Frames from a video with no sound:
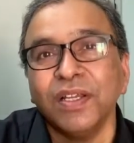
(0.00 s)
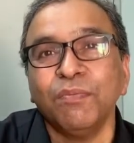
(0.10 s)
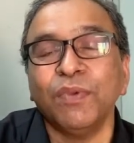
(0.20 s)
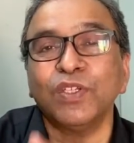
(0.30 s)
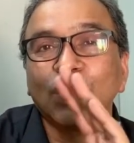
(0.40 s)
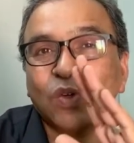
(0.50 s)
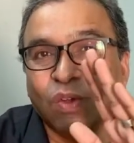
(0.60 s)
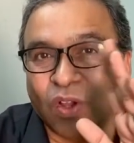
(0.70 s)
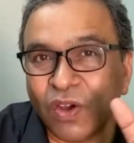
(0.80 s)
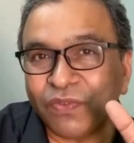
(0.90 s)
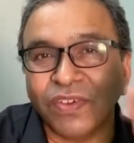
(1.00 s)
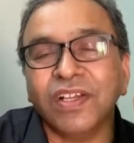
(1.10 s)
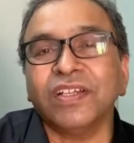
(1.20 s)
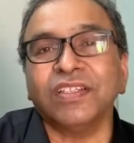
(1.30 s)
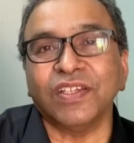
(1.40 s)
major role of
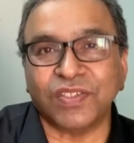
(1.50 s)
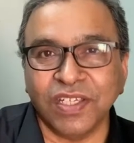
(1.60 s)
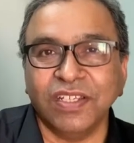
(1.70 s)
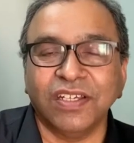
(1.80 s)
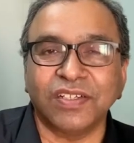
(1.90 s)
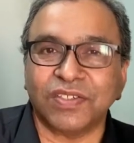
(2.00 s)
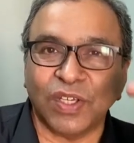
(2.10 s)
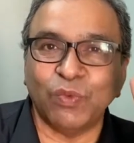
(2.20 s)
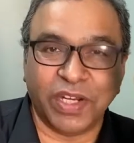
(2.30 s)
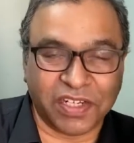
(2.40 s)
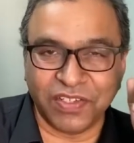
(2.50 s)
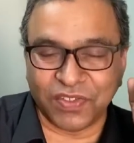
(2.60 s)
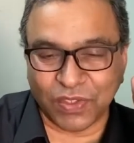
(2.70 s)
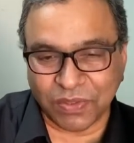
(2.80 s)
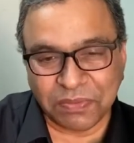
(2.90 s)
the seniors and veterans.